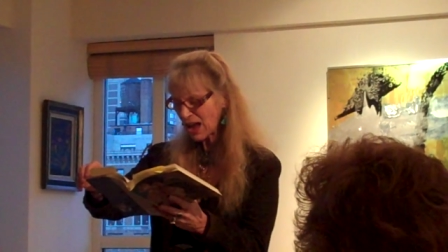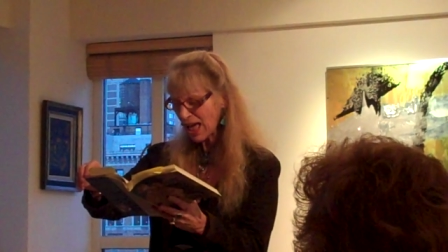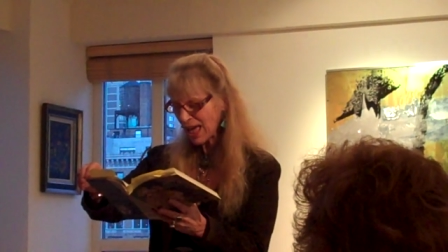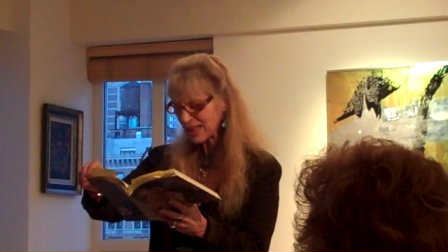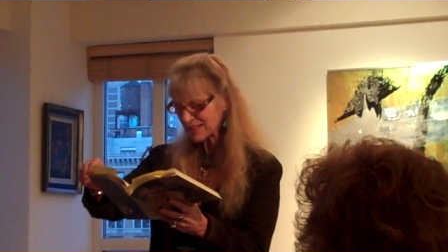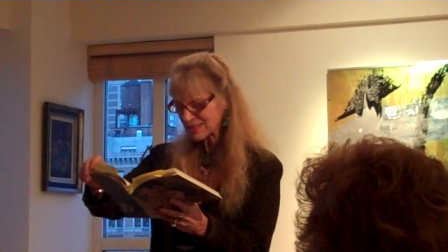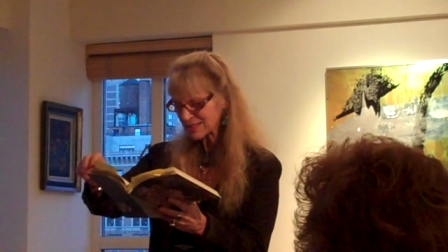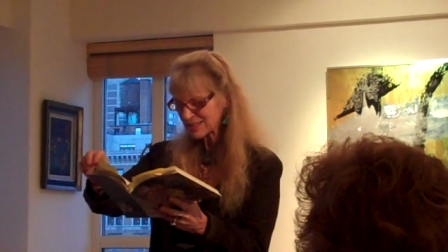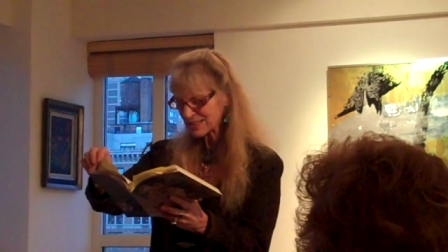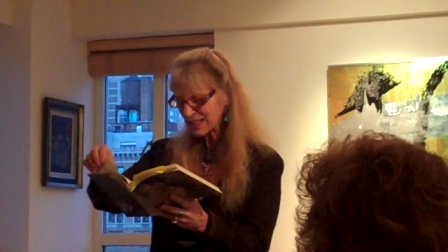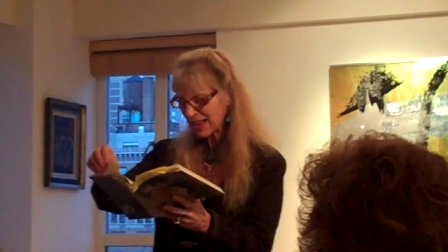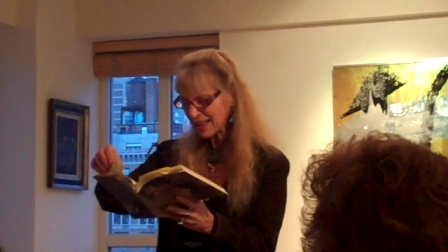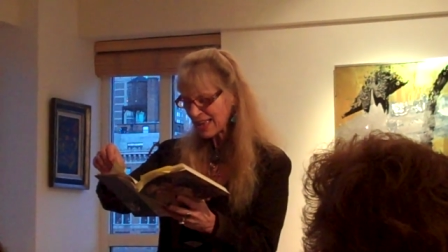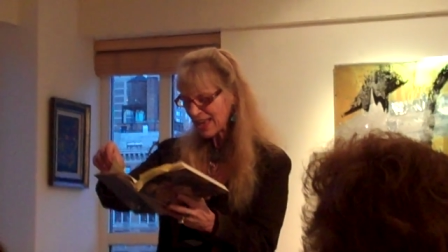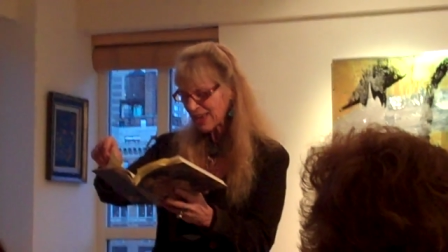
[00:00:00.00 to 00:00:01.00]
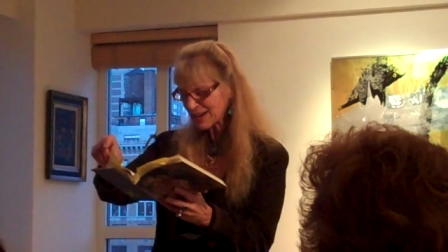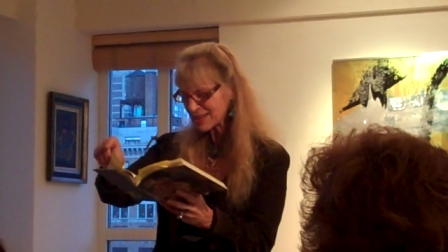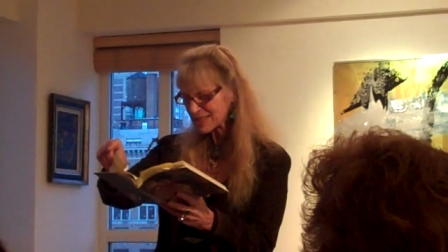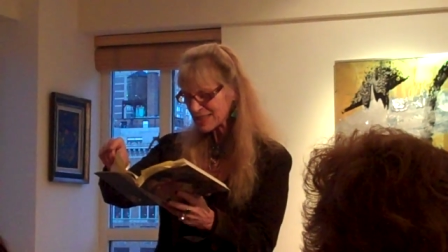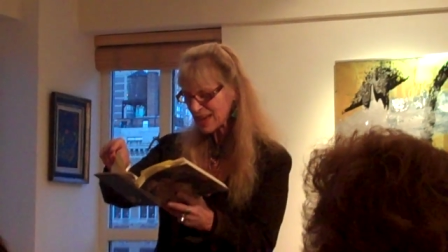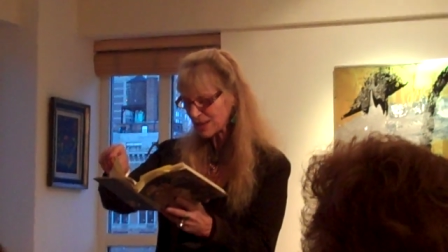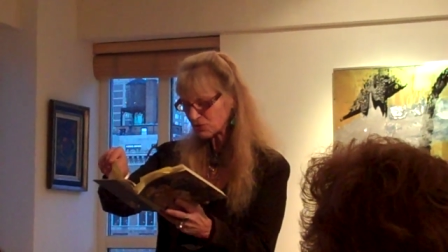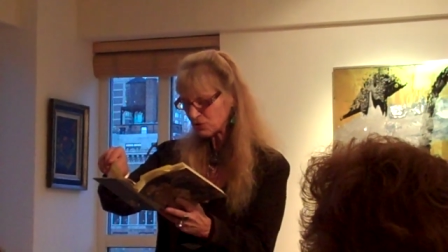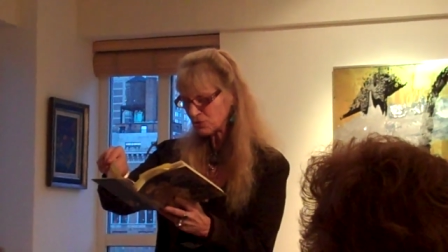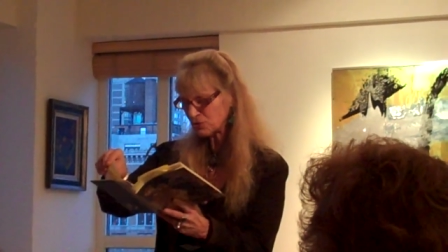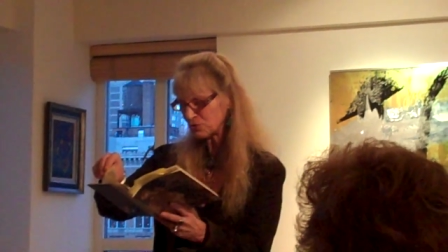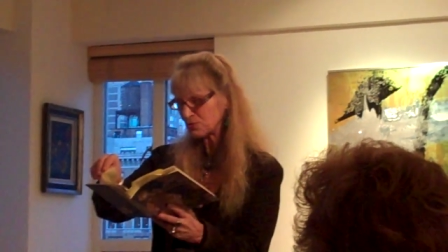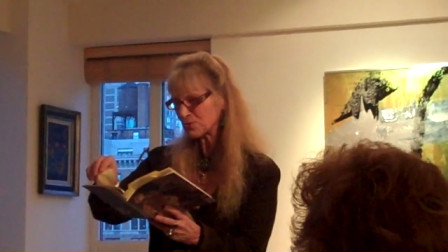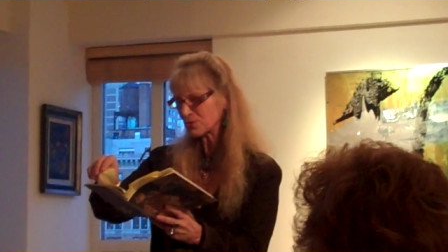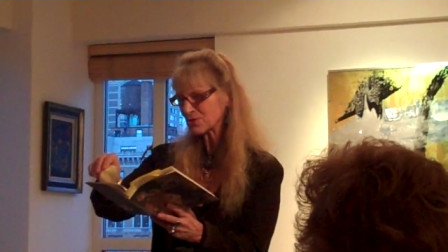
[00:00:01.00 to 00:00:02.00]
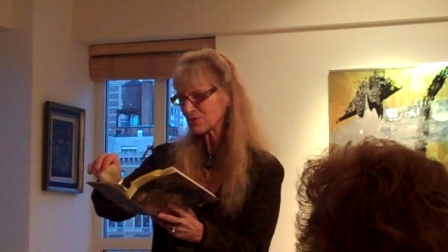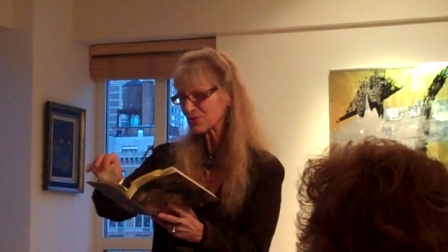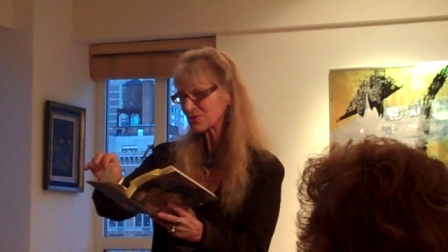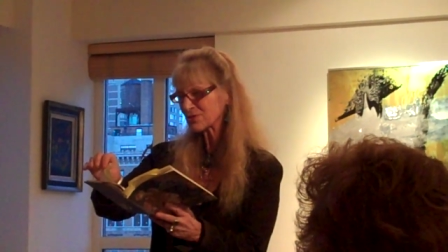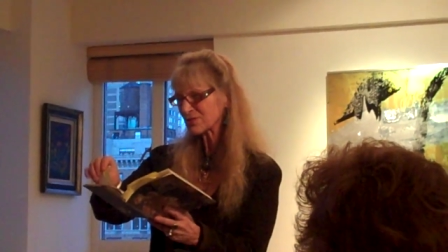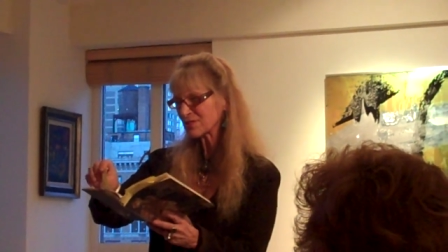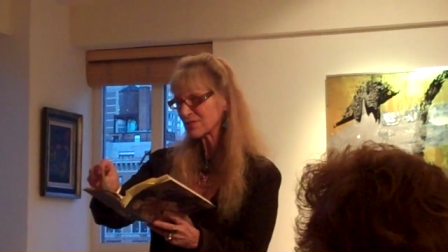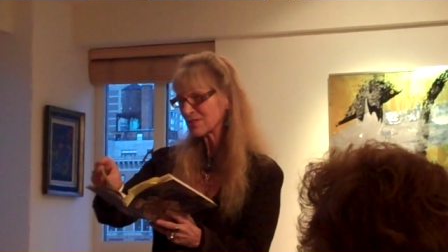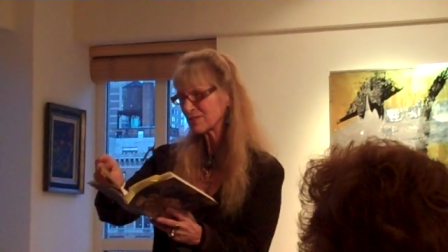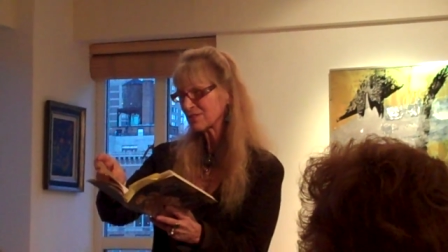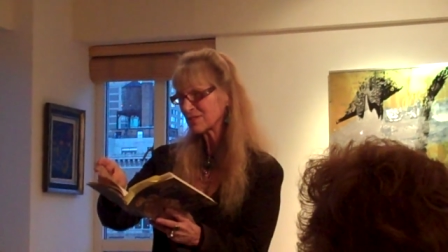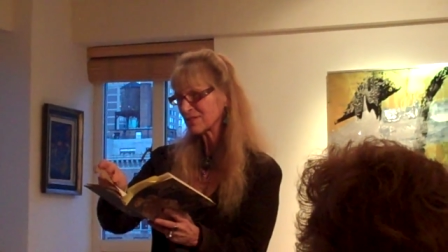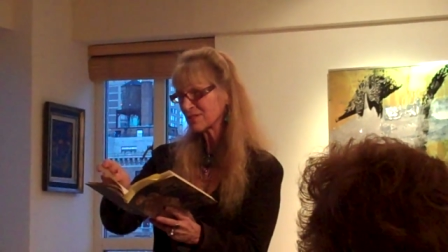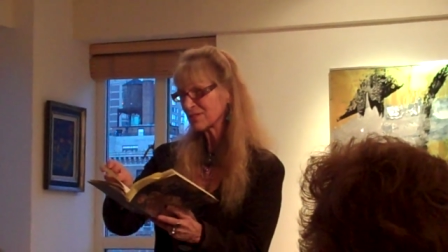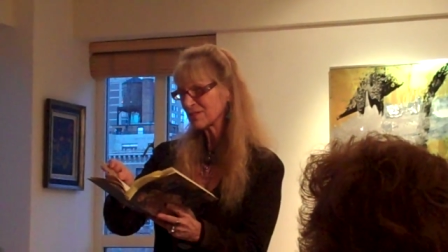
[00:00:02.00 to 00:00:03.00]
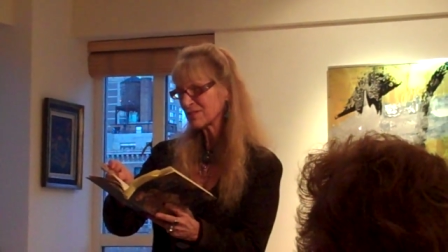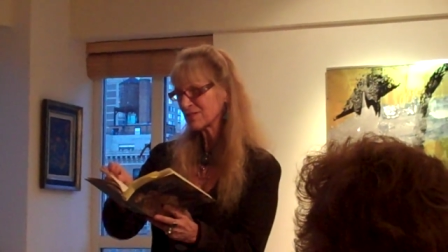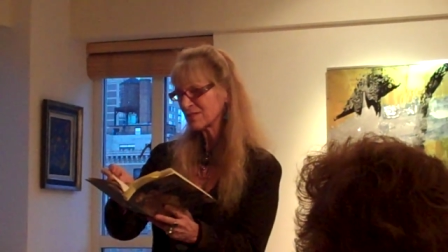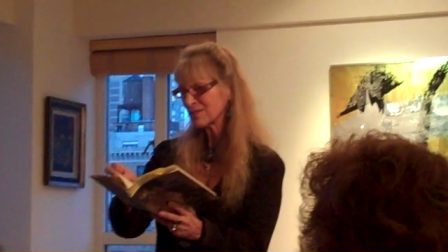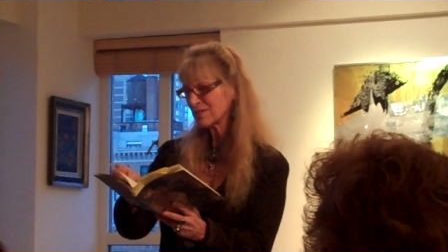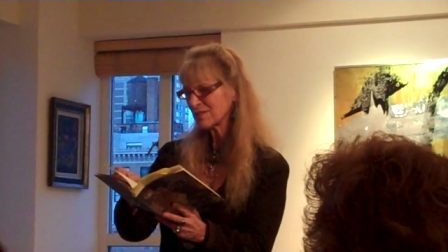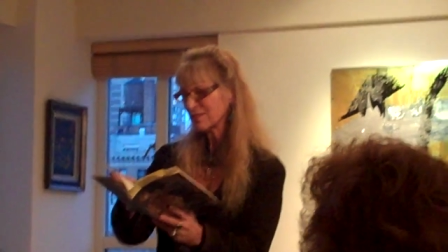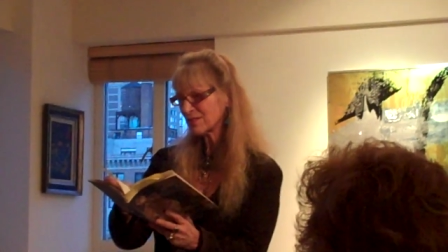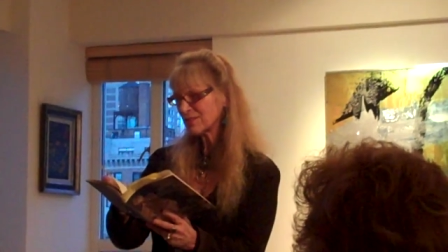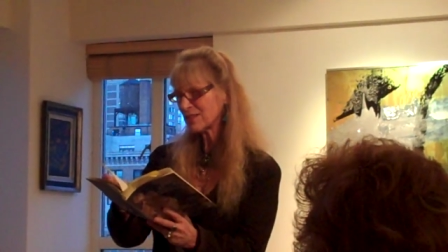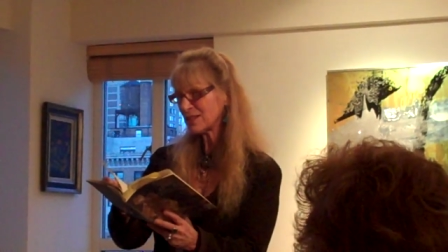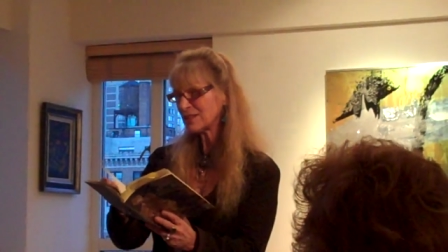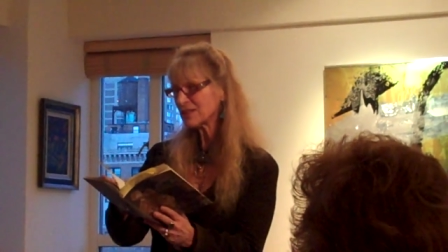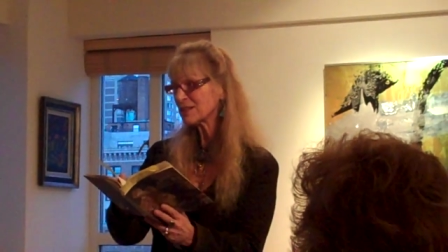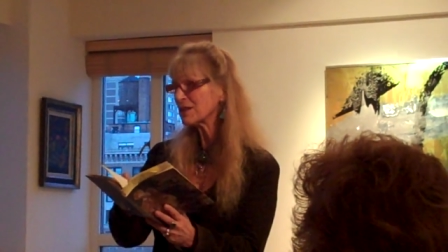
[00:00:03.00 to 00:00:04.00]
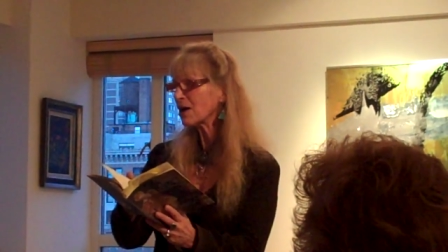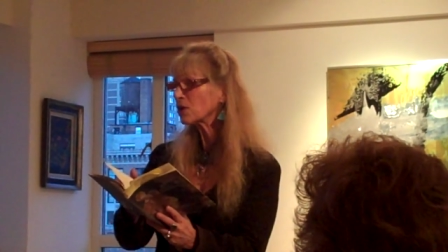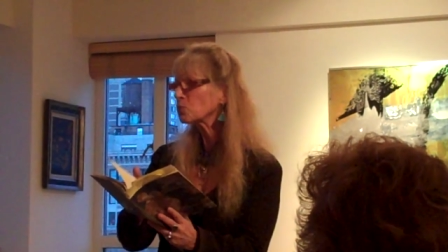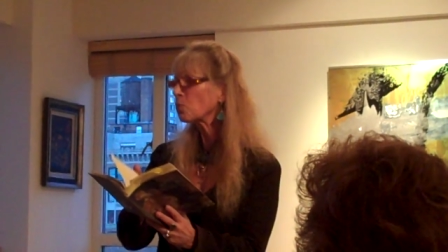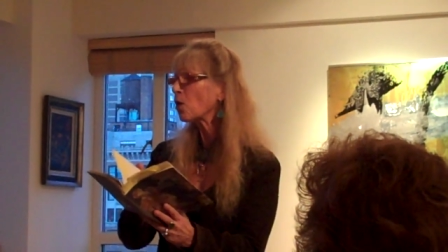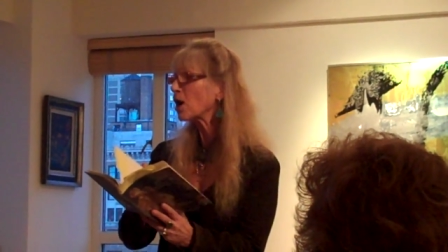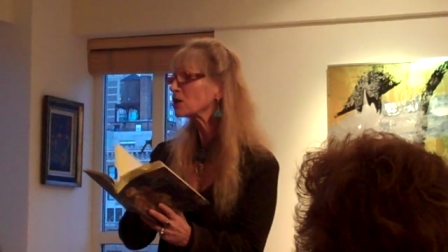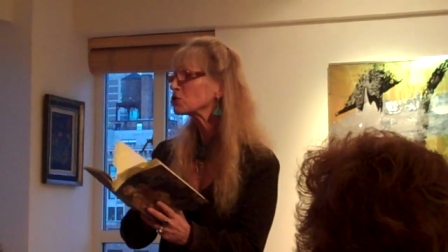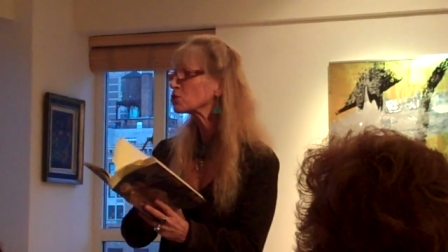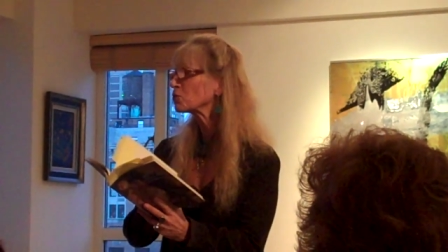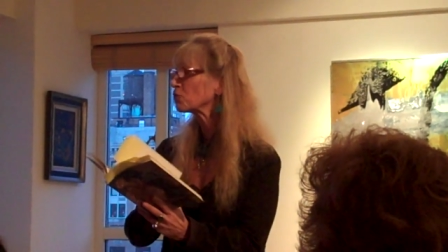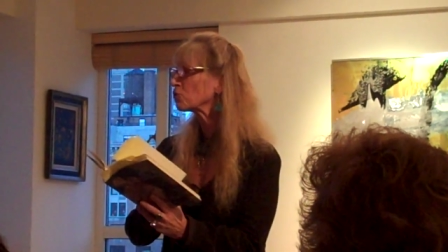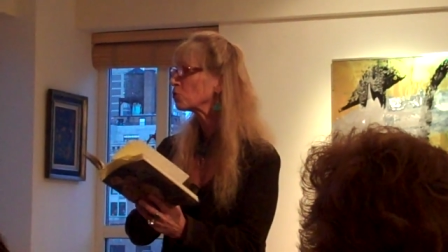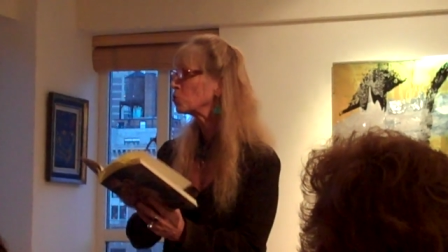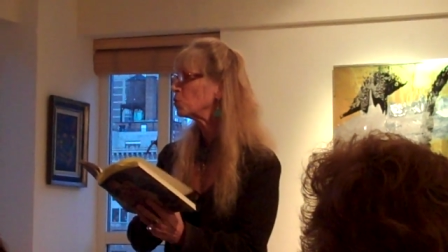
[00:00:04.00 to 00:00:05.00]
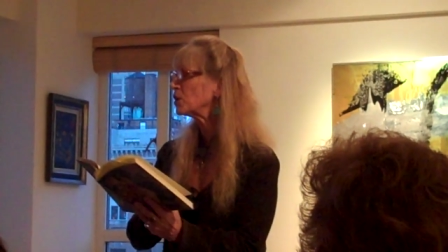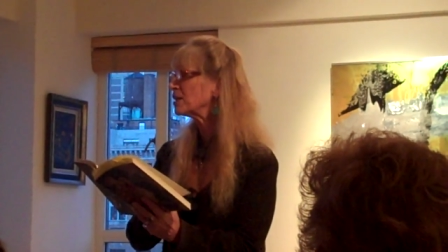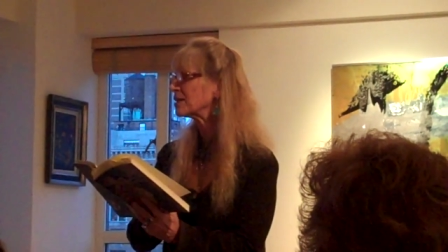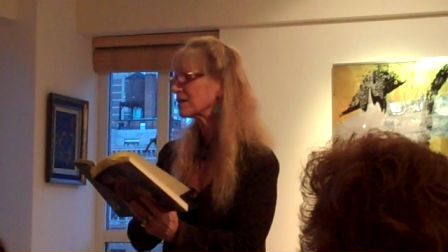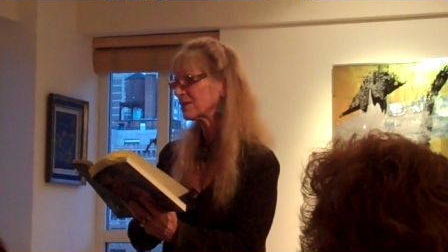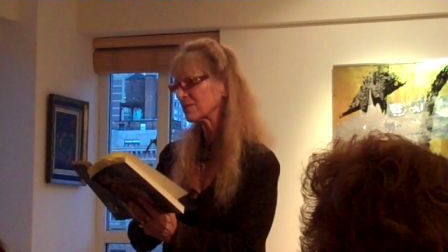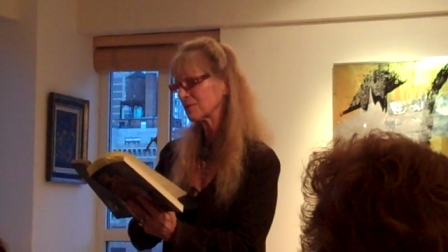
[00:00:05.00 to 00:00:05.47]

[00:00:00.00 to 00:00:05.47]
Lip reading: hands like henna tattoos. They did not wash for a week.